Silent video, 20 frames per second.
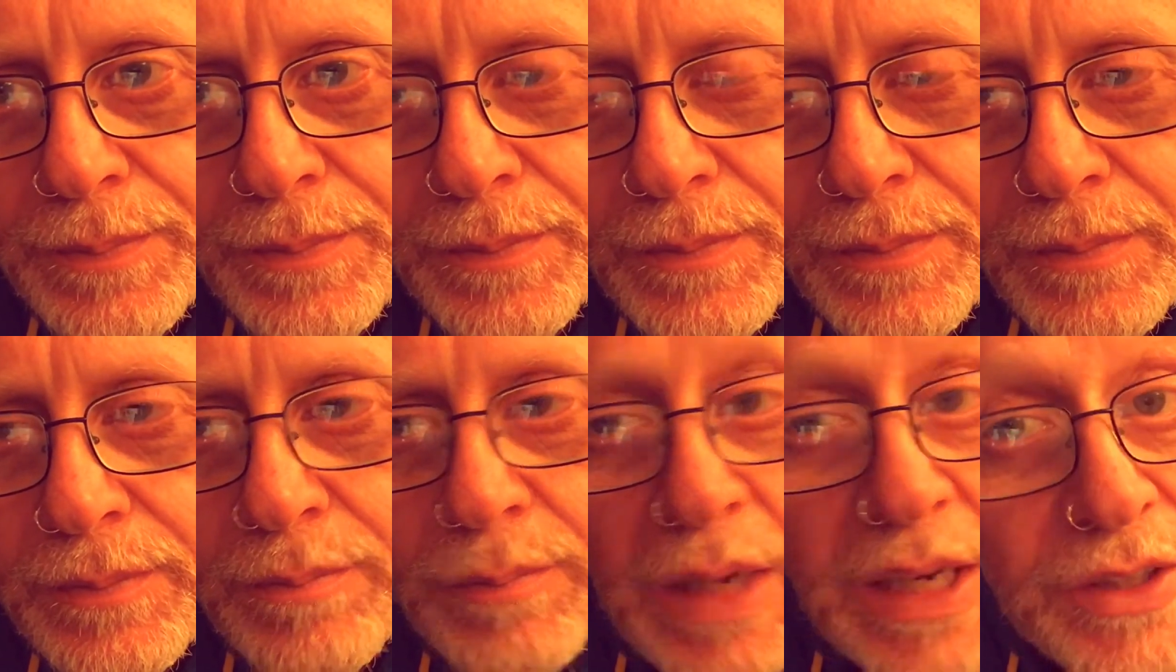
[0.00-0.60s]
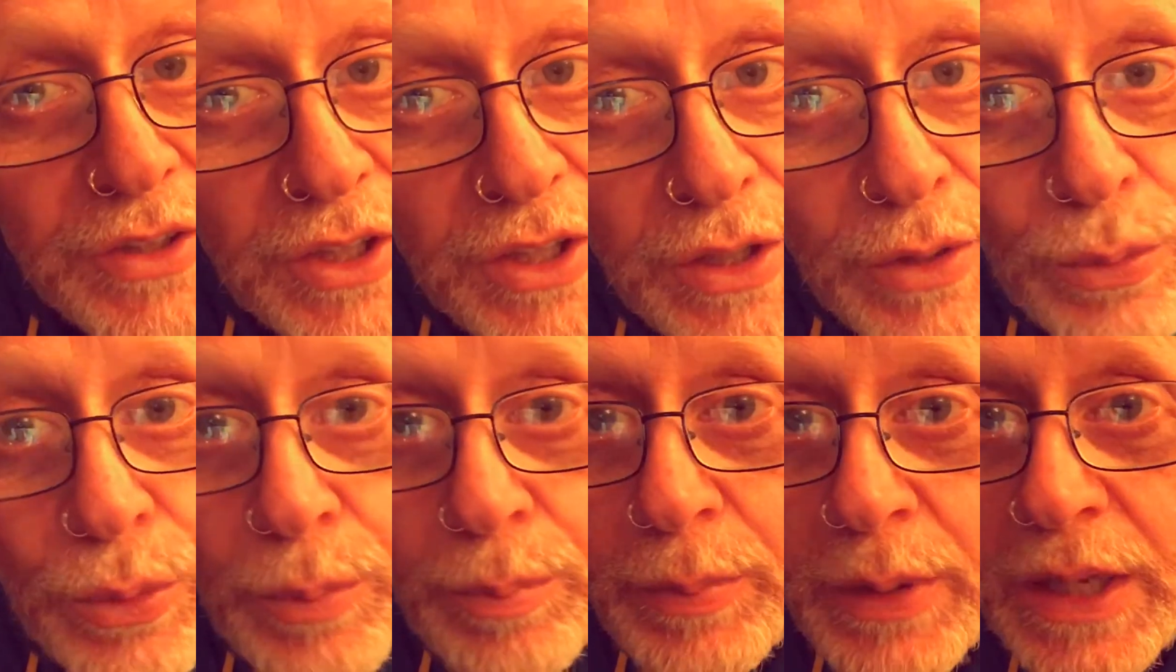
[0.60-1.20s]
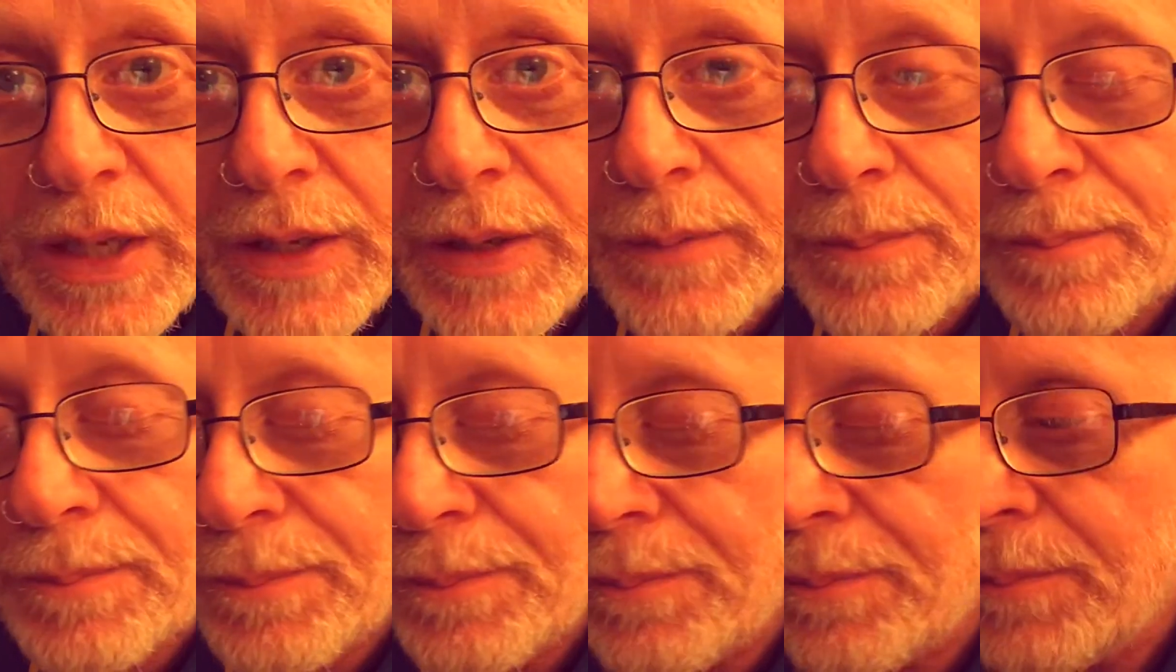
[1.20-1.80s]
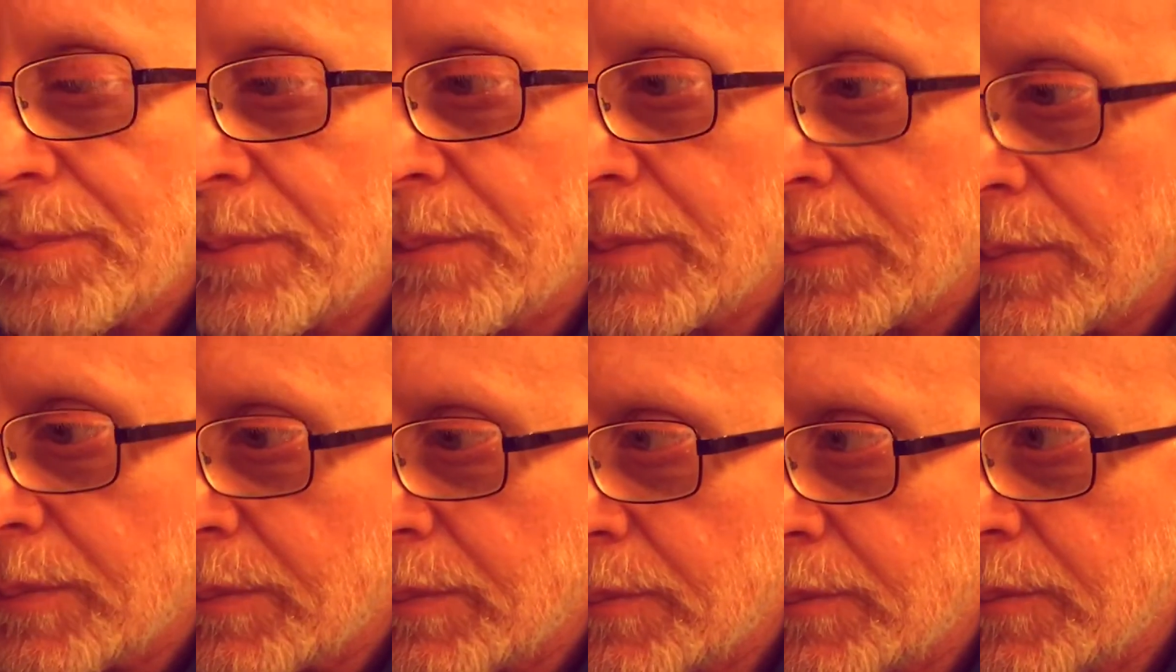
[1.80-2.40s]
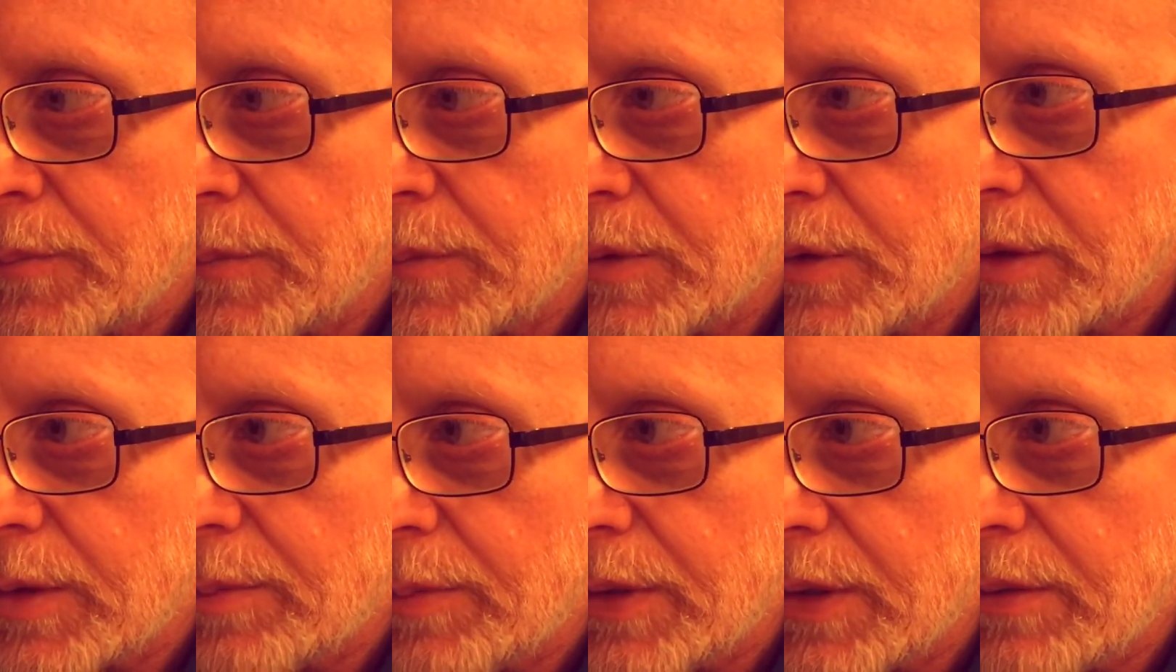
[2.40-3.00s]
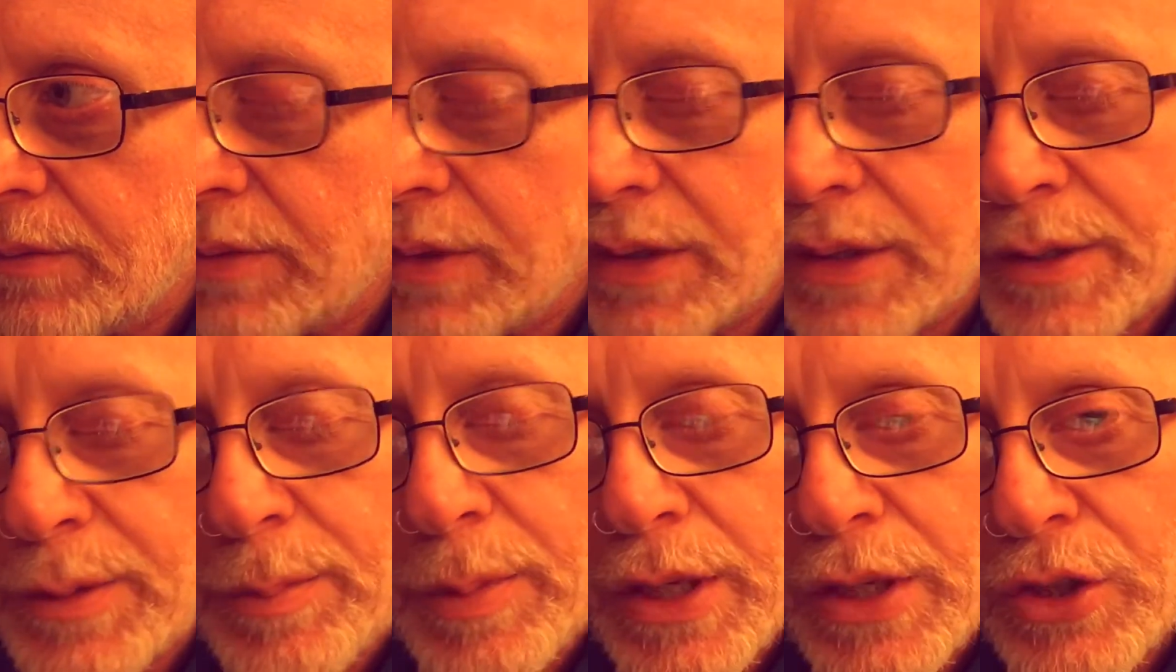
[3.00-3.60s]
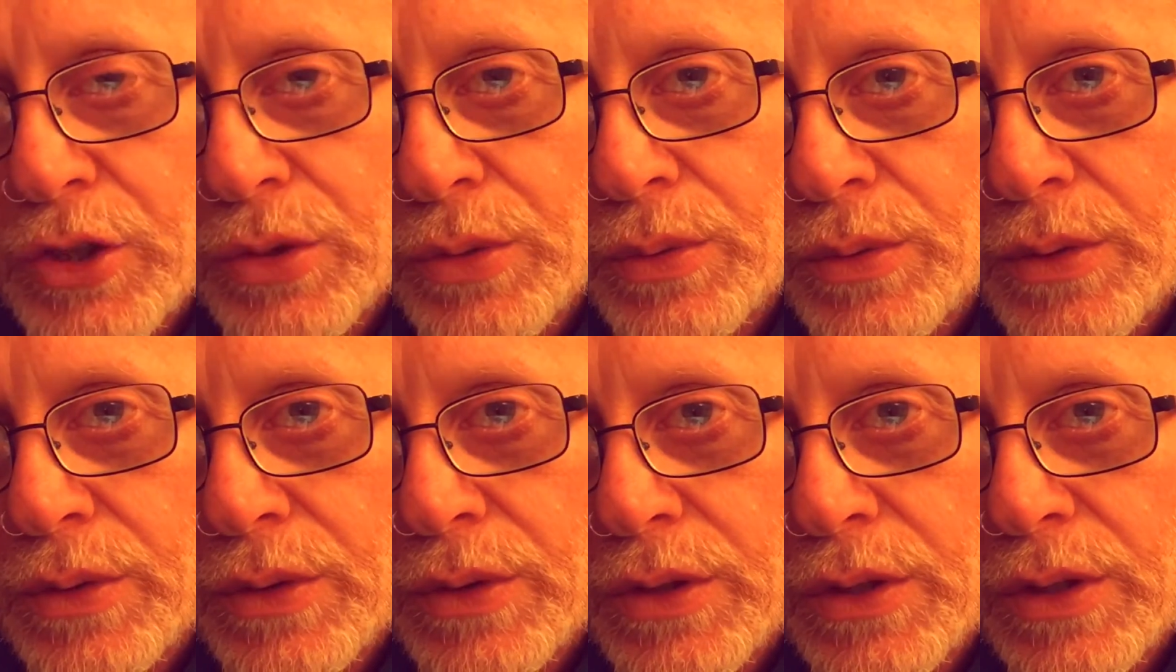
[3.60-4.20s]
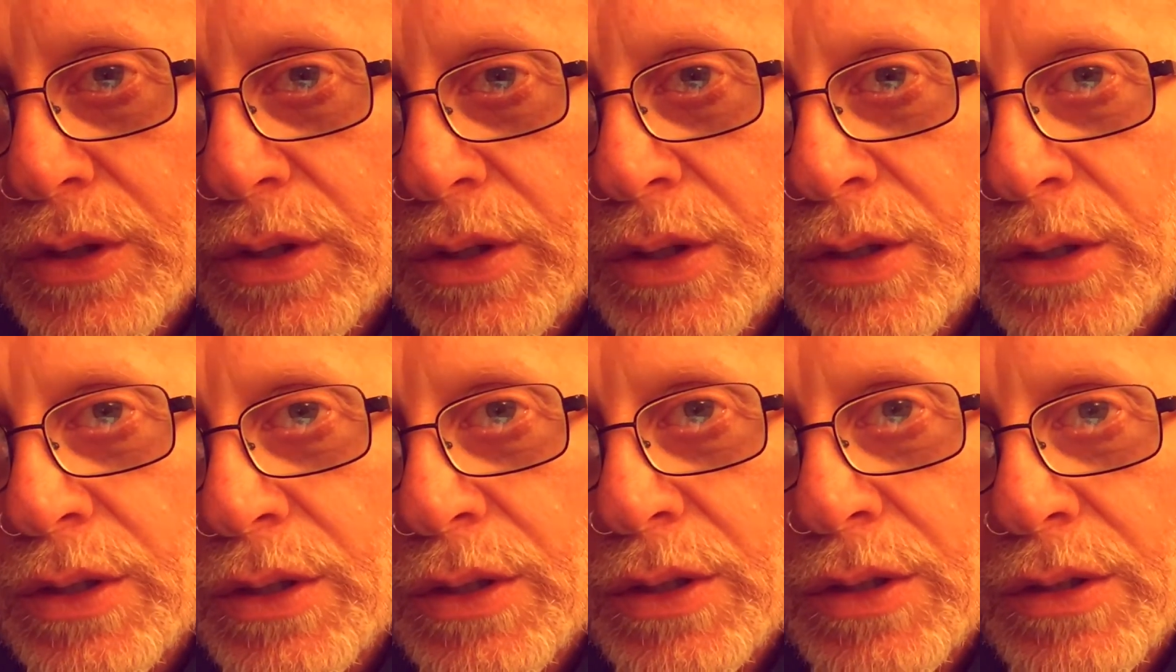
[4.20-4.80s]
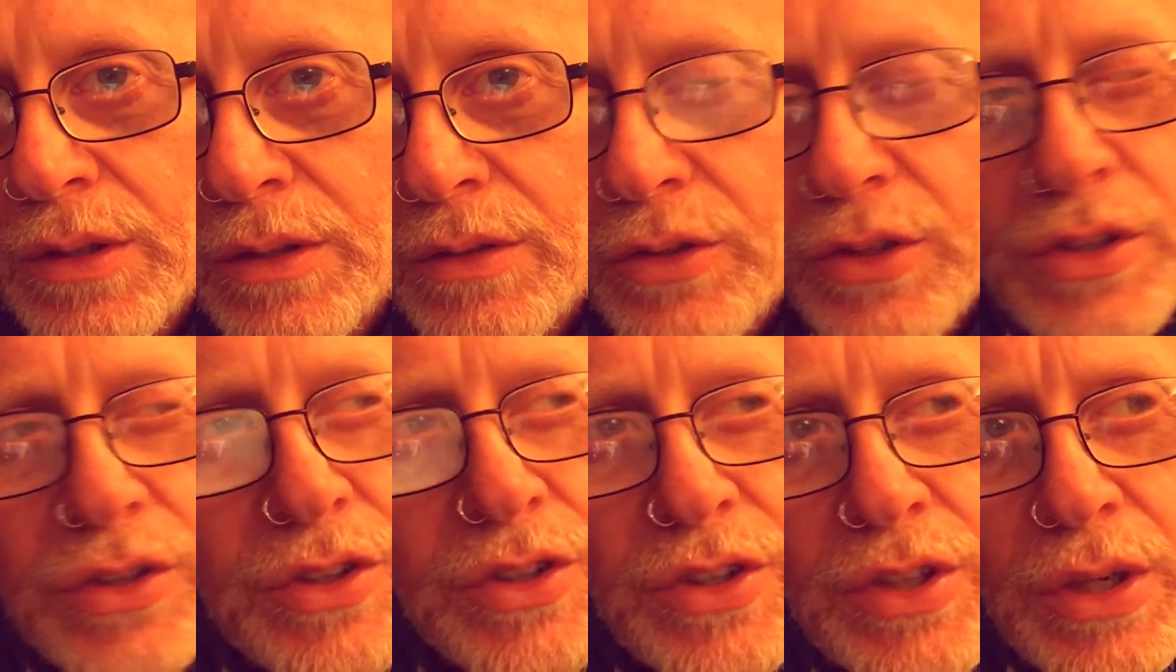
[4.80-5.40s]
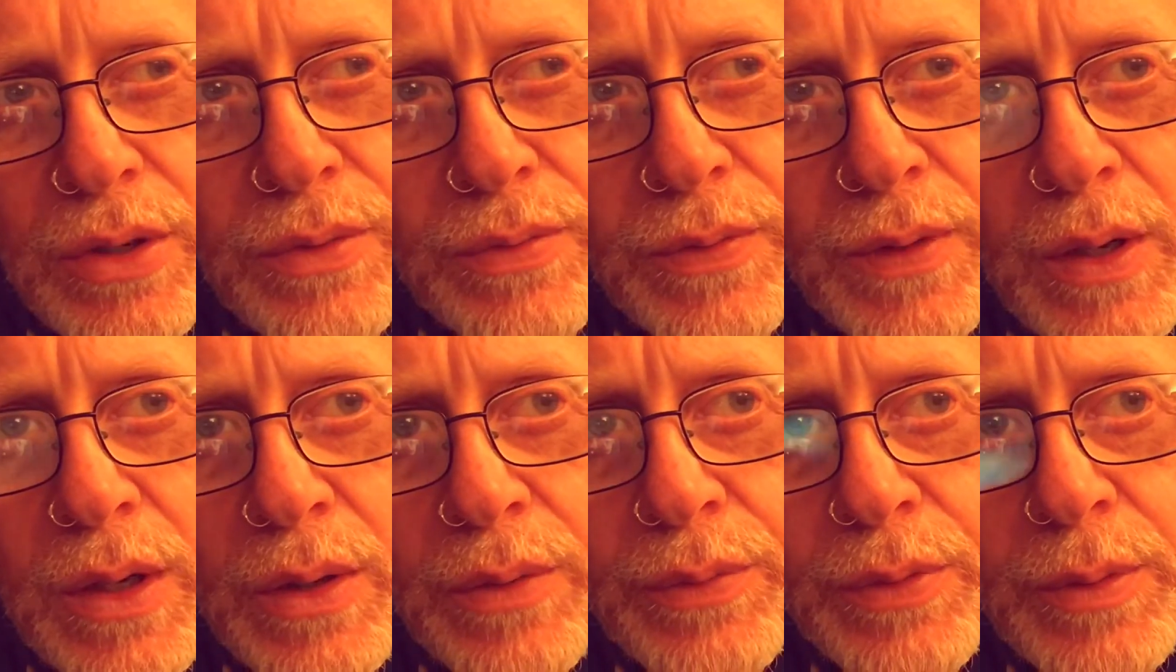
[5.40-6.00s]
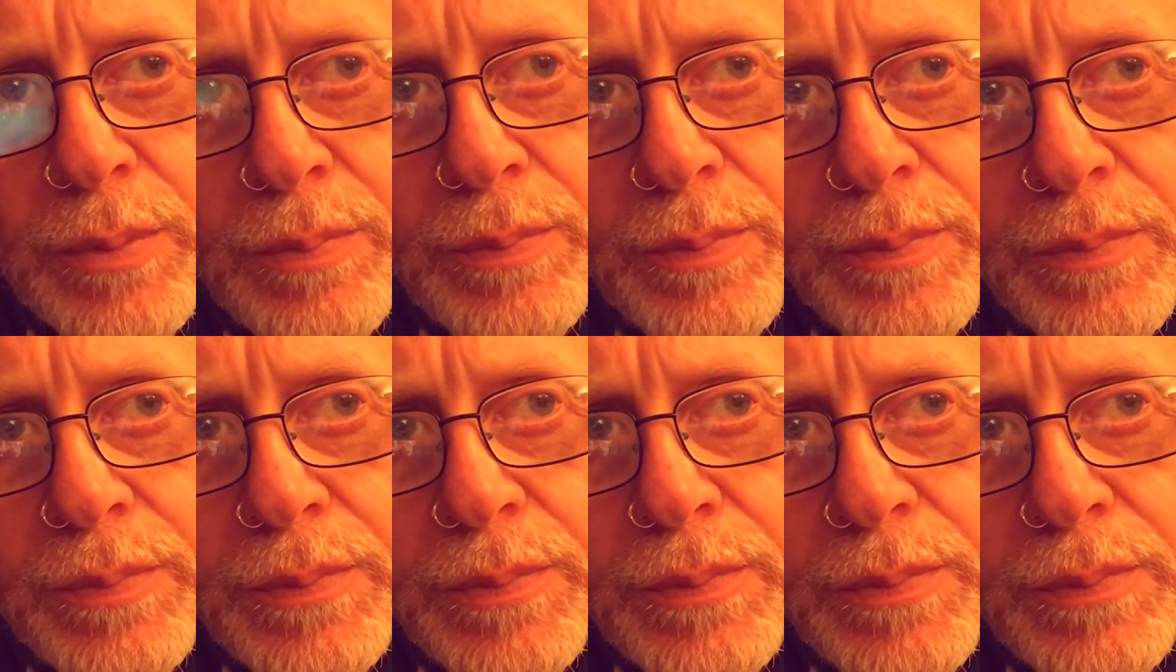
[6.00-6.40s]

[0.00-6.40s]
magic would be. Something very special and just so far from